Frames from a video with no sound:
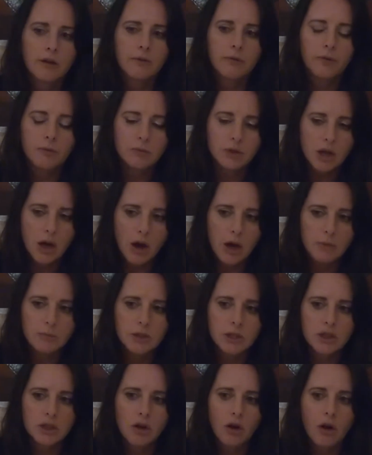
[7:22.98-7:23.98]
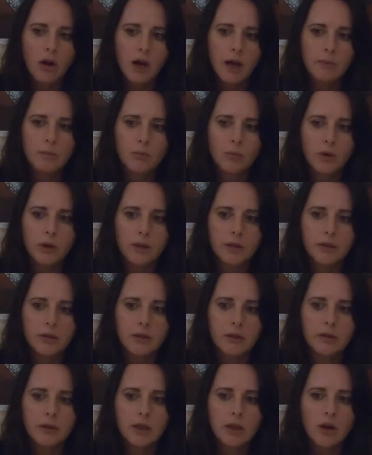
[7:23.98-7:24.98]
From time to time, with
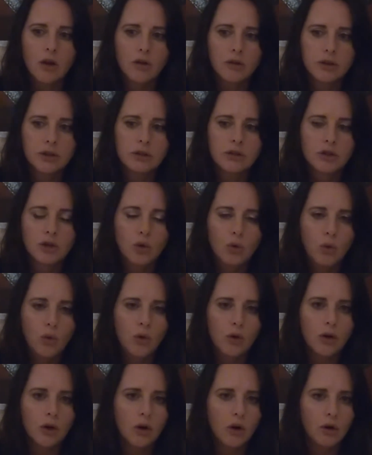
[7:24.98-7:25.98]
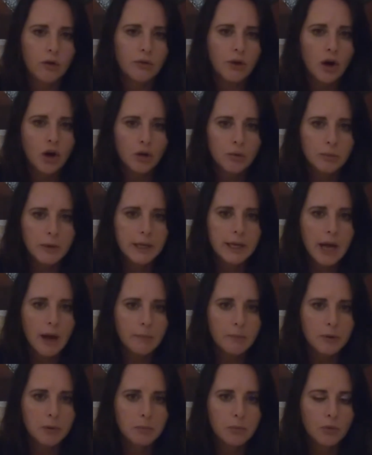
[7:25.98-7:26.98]
the odd talk of opening
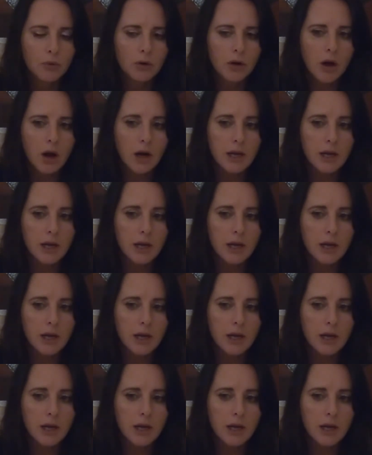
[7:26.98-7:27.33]
up the border,